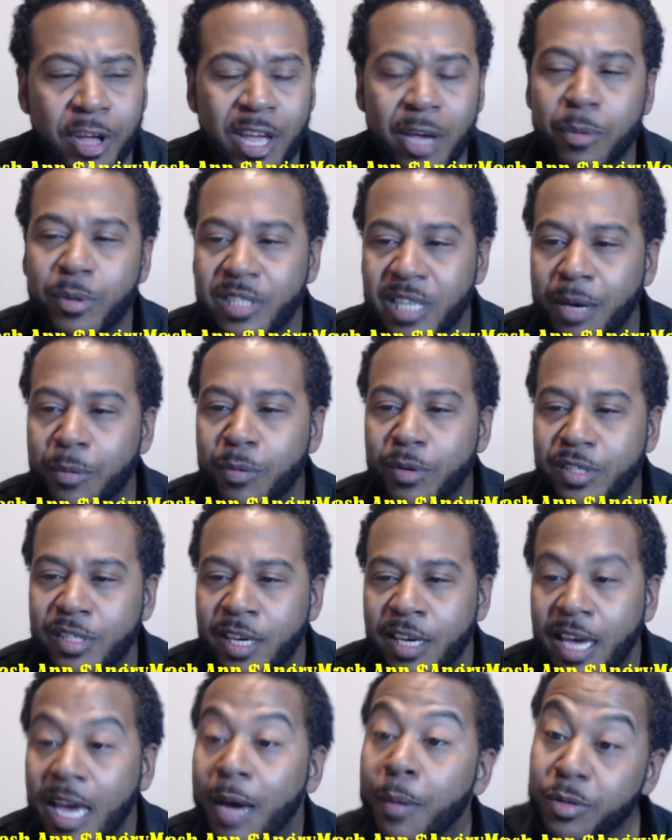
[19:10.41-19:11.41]
was
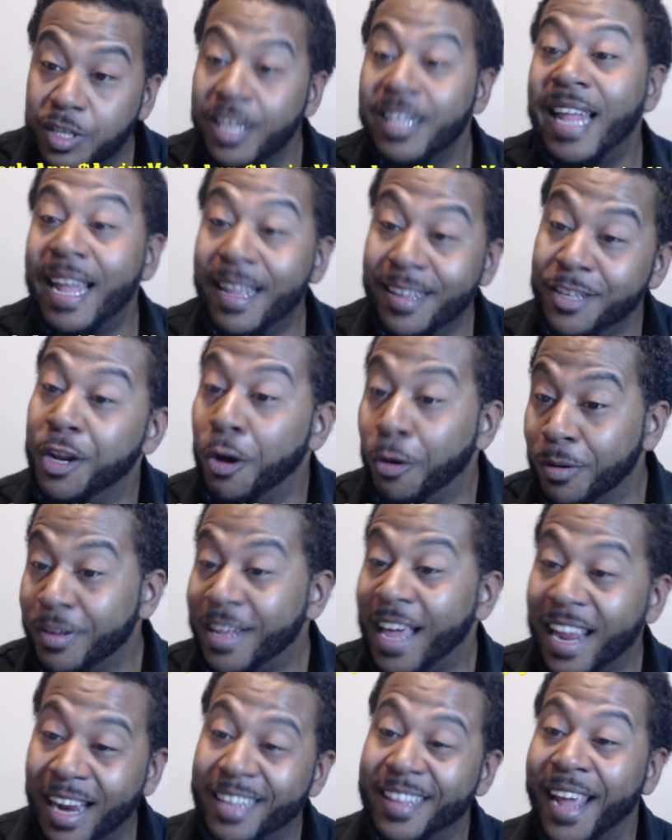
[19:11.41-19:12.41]
kind
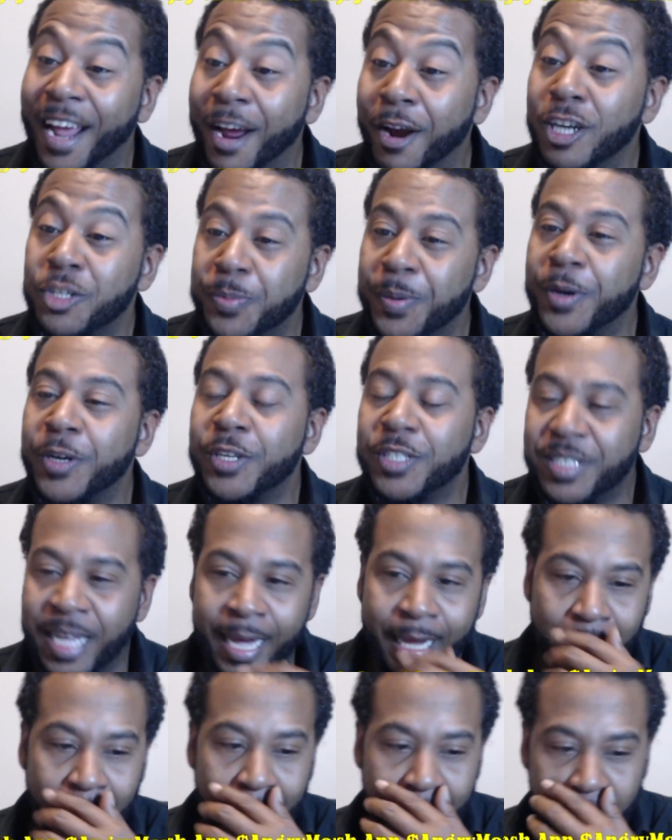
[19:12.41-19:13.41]
of like the Aries Spears
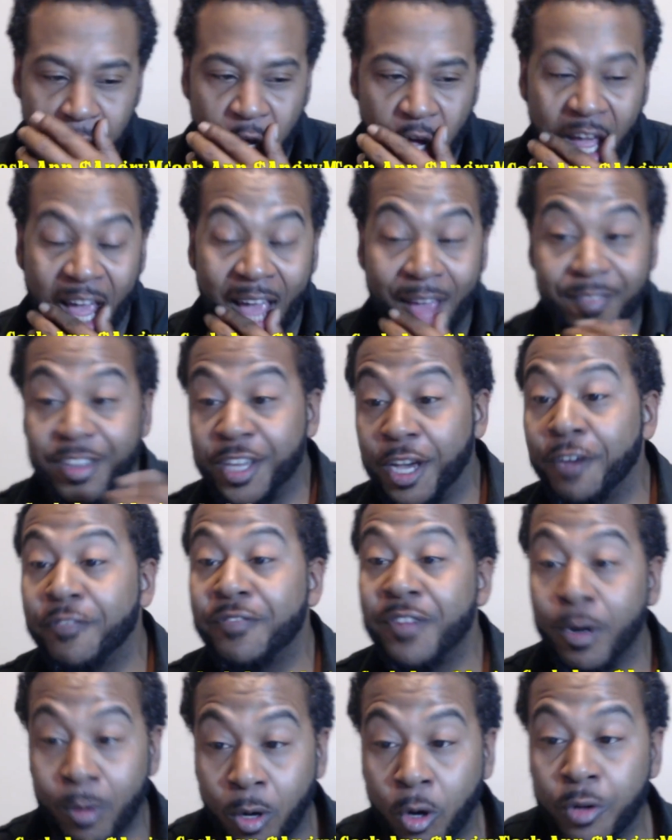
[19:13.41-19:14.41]
thing, like having young
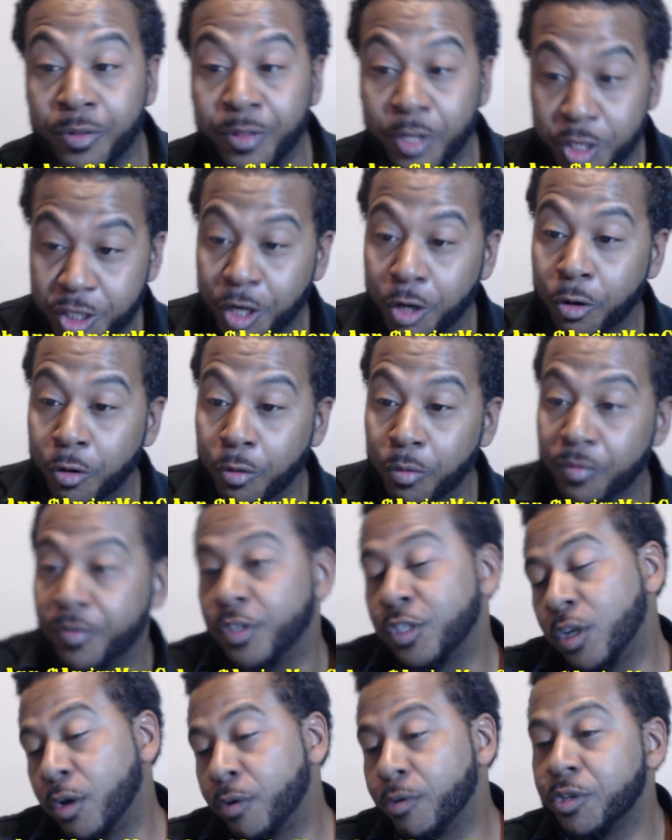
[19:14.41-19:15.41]
Pharaoh on the show for
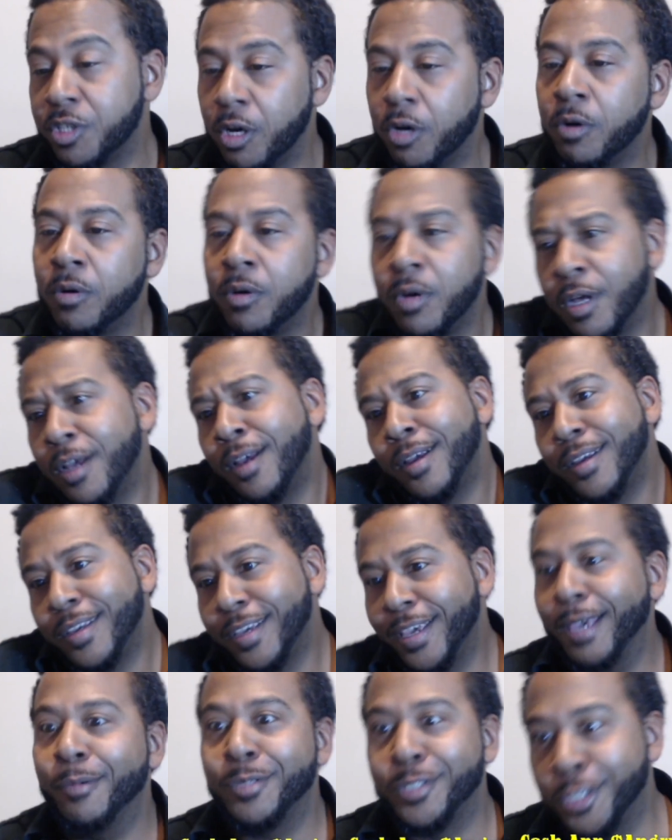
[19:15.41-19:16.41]
Zoe's show,
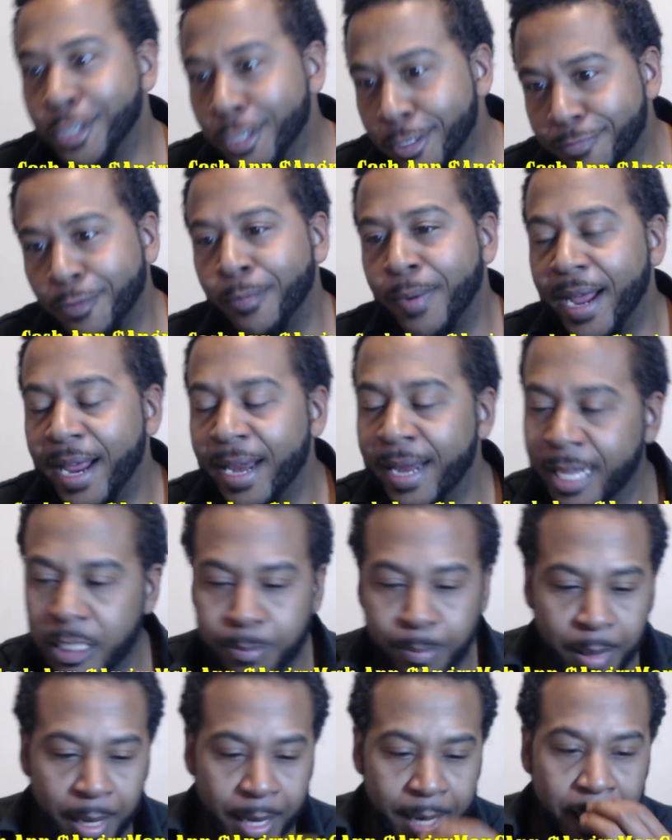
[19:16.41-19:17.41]
it was good for ratings,
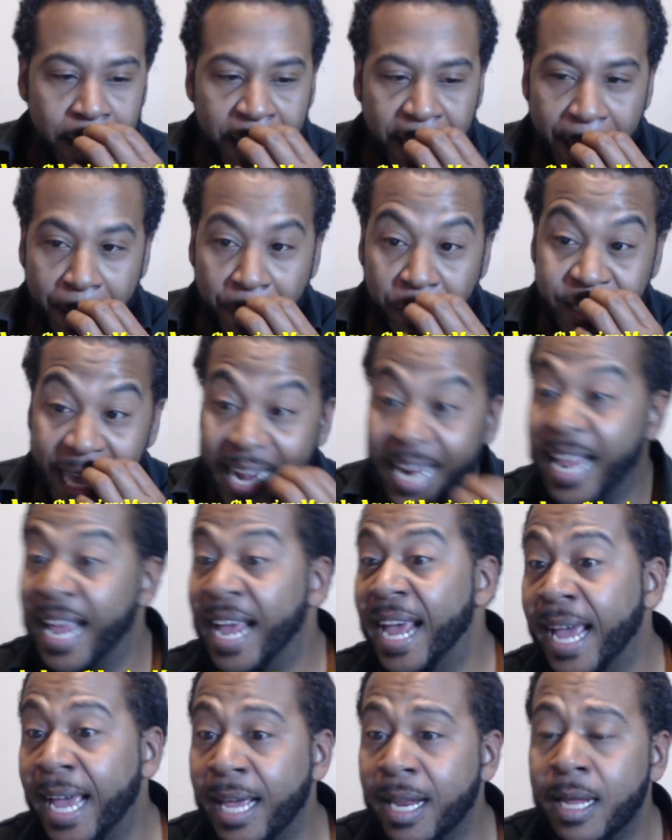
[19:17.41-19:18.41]
but it was out of
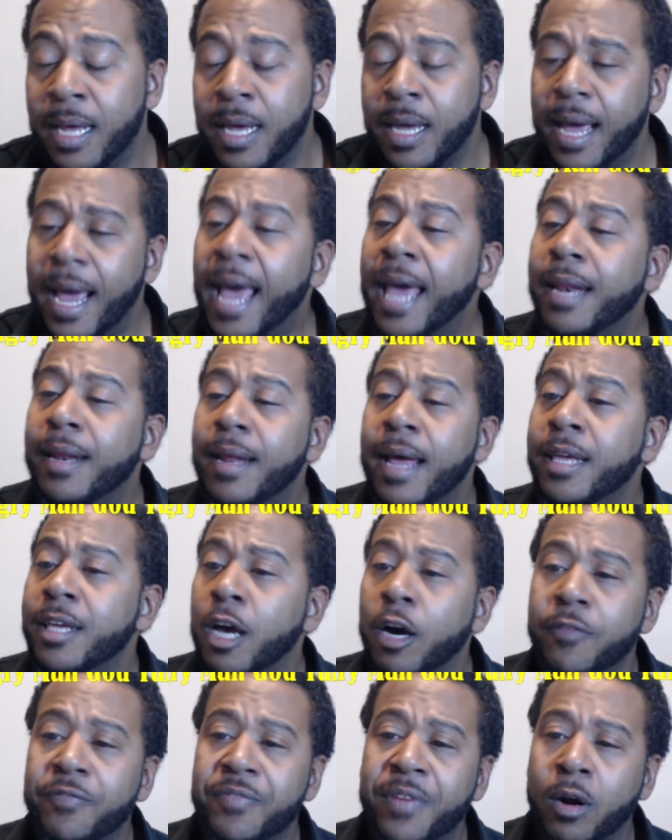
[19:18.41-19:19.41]
hand, and
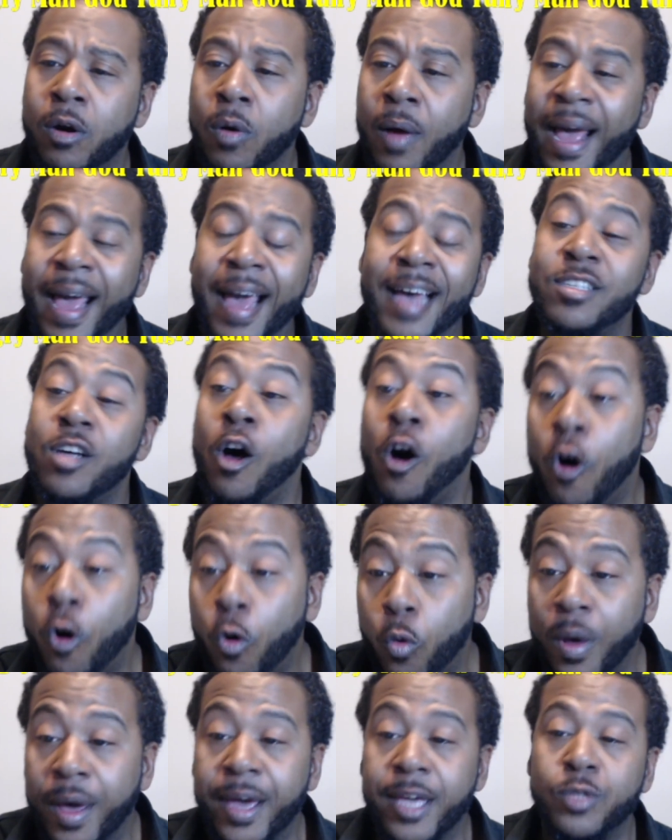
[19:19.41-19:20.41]
young Pharaoh, as
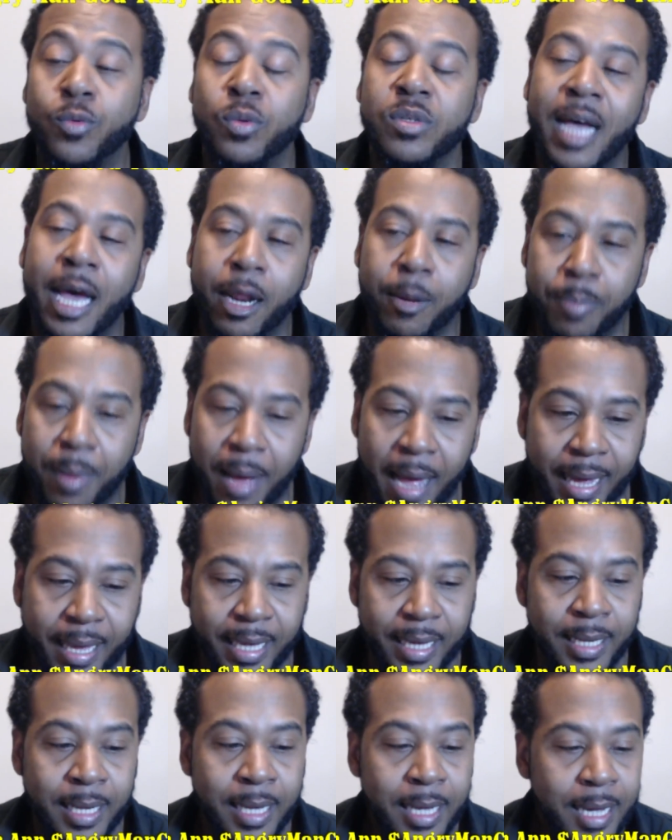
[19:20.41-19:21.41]
always, was out of
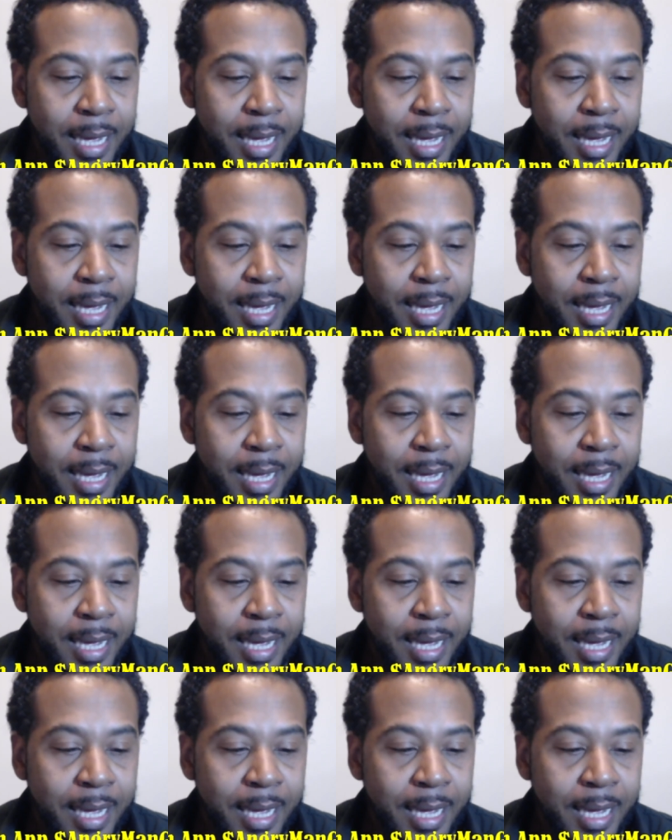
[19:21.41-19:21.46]
pocket.